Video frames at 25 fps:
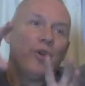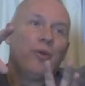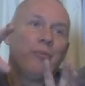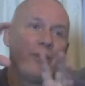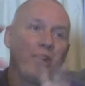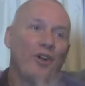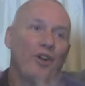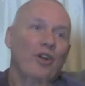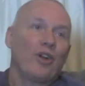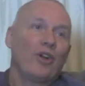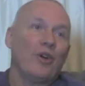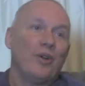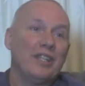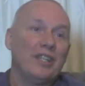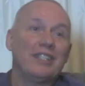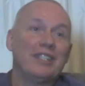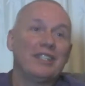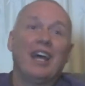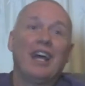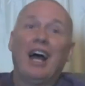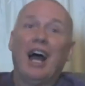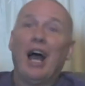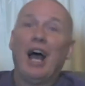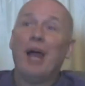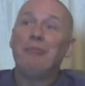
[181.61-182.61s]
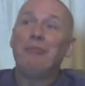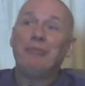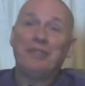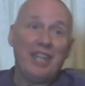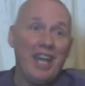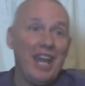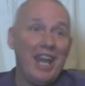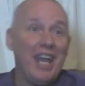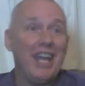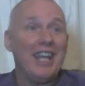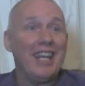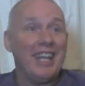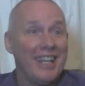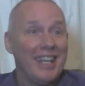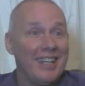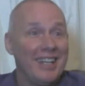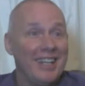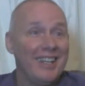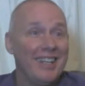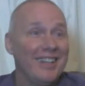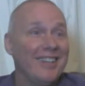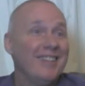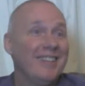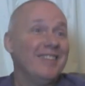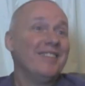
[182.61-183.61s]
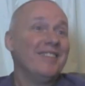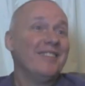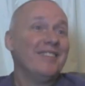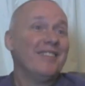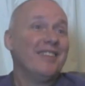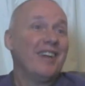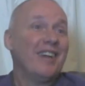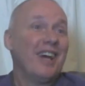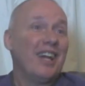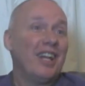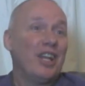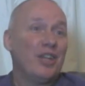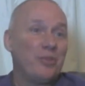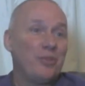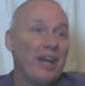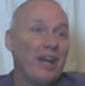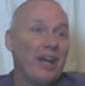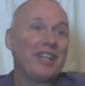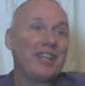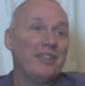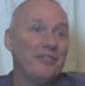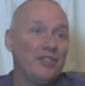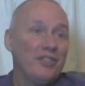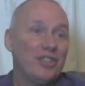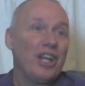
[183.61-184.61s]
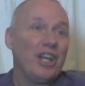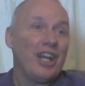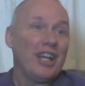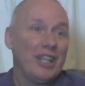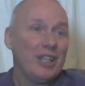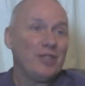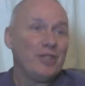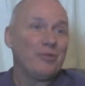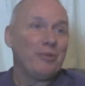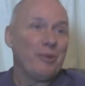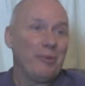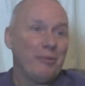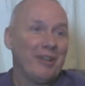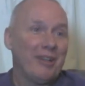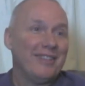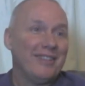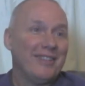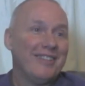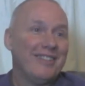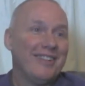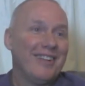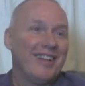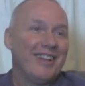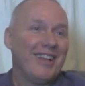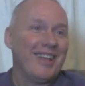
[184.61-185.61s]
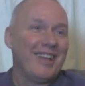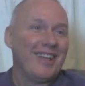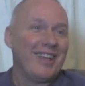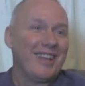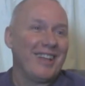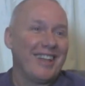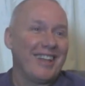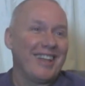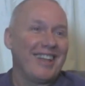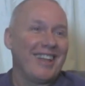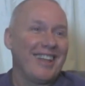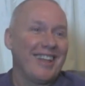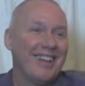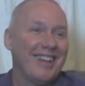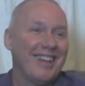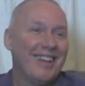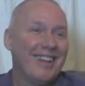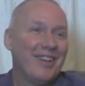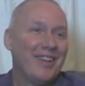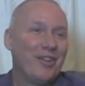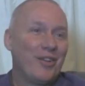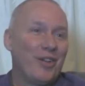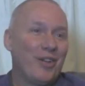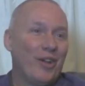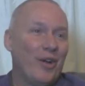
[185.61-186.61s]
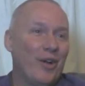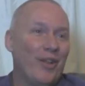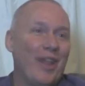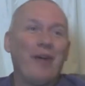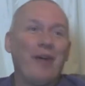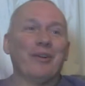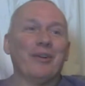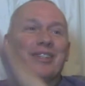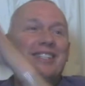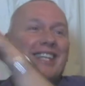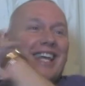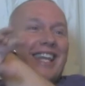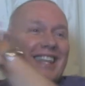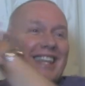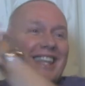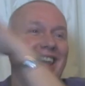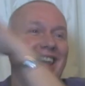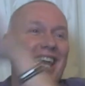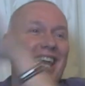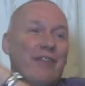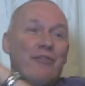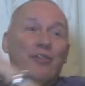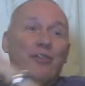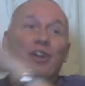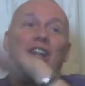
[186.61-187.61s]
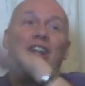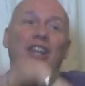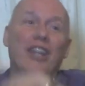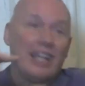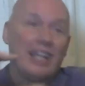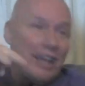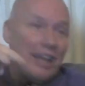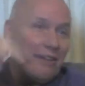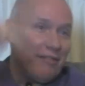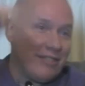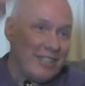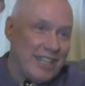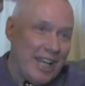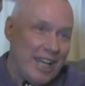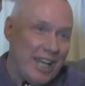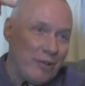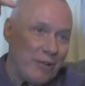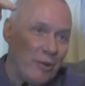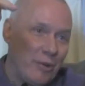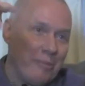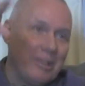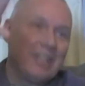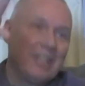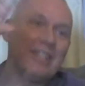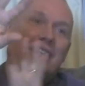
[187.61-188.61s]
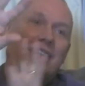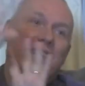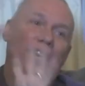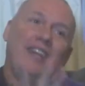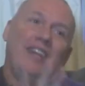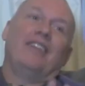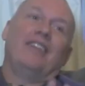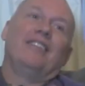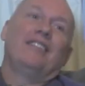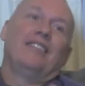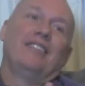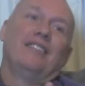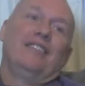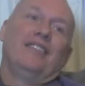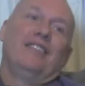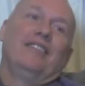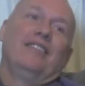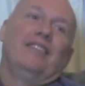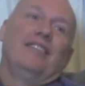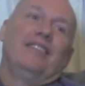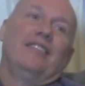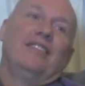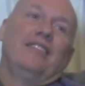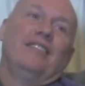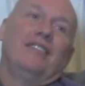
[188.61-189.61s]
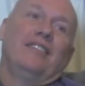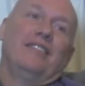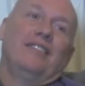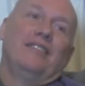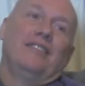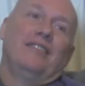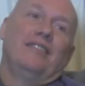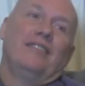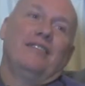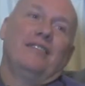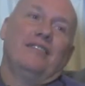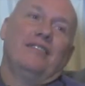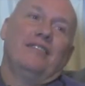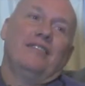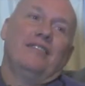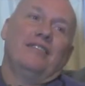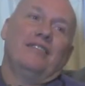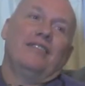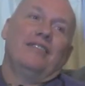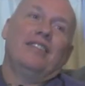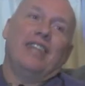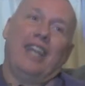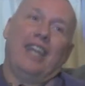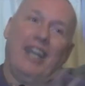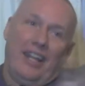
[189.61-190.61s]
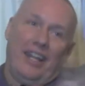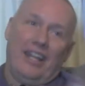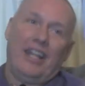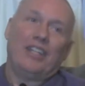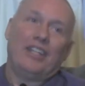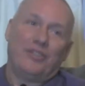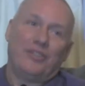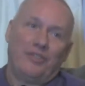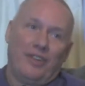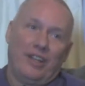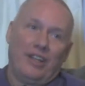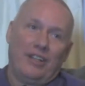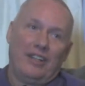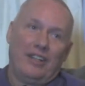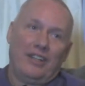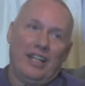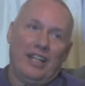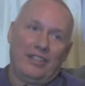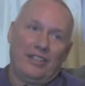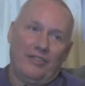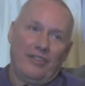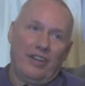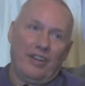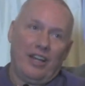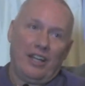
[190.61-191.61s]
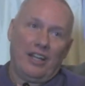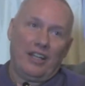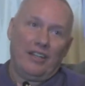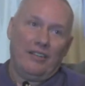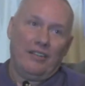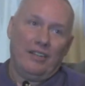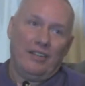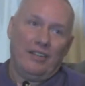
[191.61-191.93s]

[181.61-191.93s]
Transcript: miracle is I'm dating an attractive Chinese woman. You know, that was at the end. The levitating woman, yeah. Yeah, that's fine.